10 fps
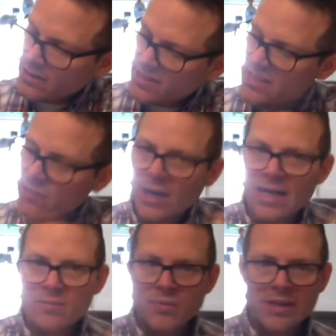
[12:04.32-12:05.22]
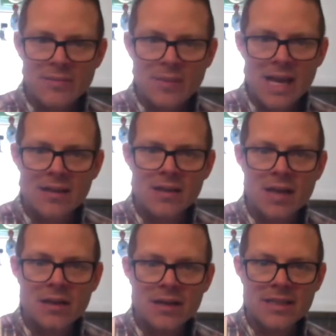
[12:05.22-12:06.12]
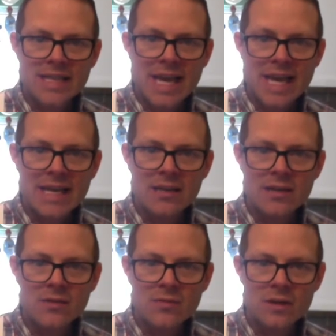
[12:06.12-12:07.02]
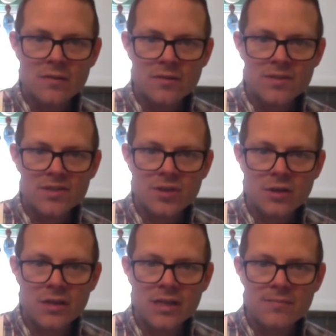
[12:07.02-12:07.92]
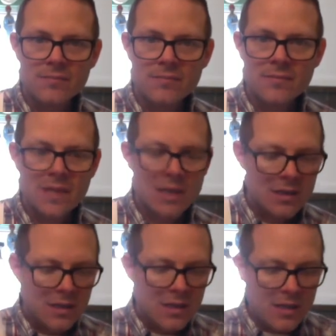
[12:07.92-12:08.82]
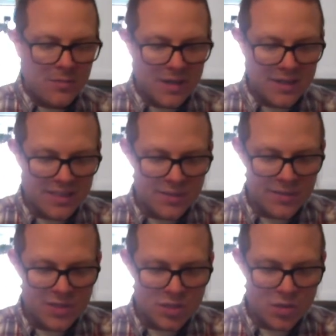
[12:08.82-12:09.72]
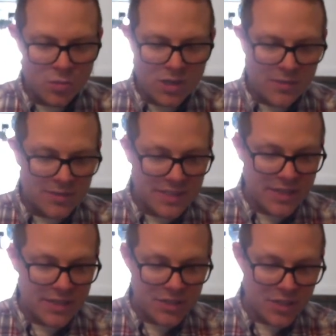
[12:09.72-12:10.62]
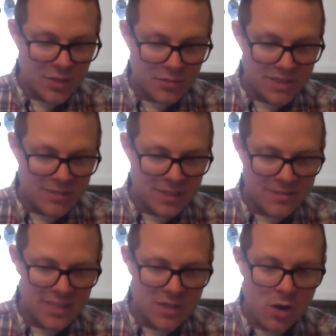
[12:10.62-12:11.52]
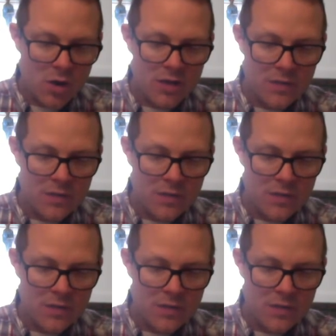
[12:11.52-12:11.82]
you see why I didn't put that black line on his head when I first started? Because I wasn't sure what I was gonna do. Sometimes in art,